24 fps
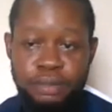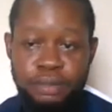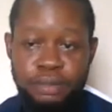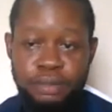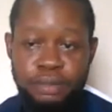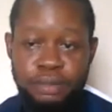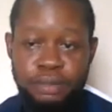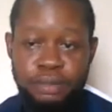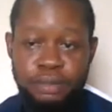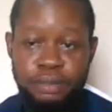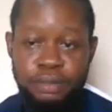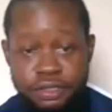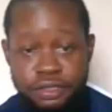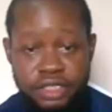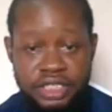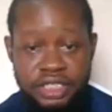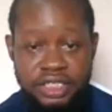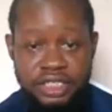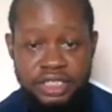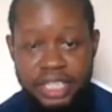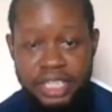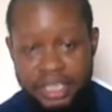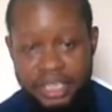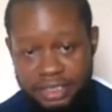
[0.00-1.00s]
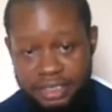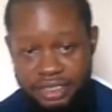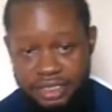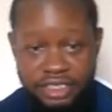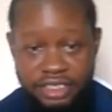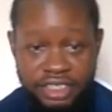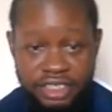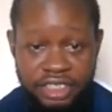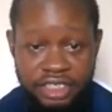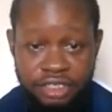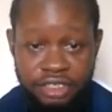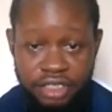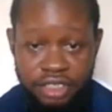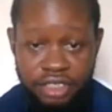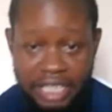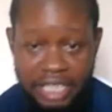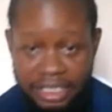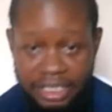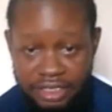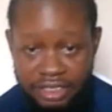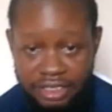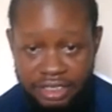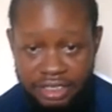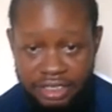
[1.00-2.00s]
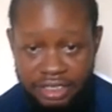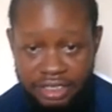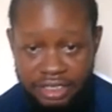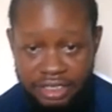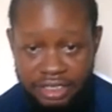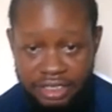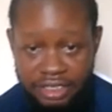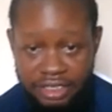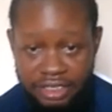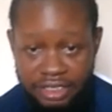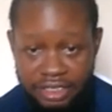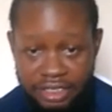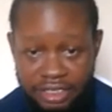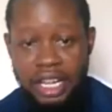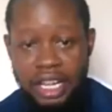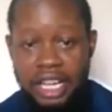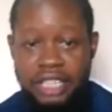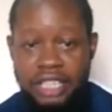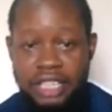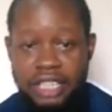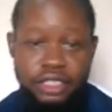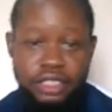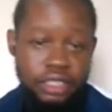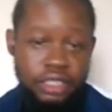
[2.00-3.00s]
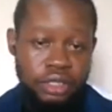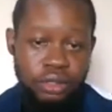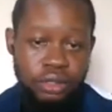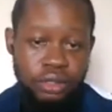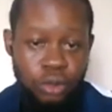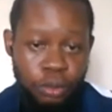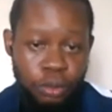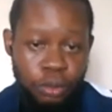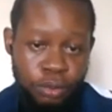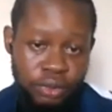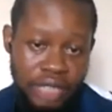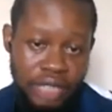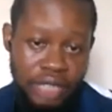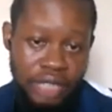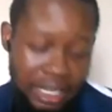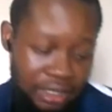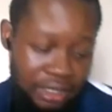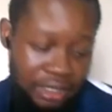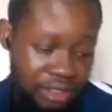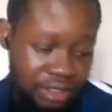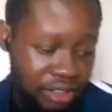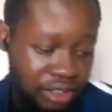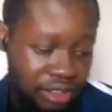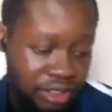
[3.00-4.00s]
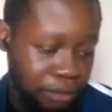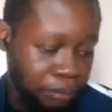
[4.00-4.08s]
The main difference here is decentralization and the open access.